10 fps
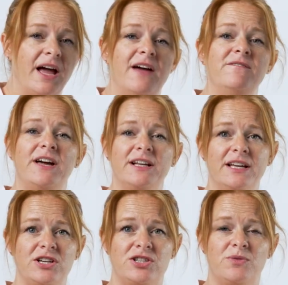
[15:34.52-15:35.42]
and
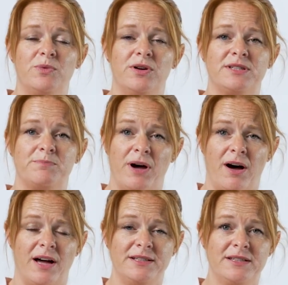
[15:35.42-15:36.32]
ventilation will
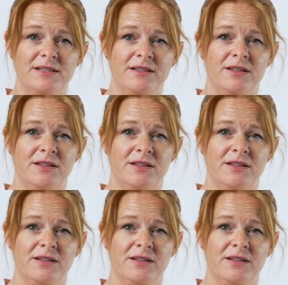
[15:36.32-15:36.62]
pause.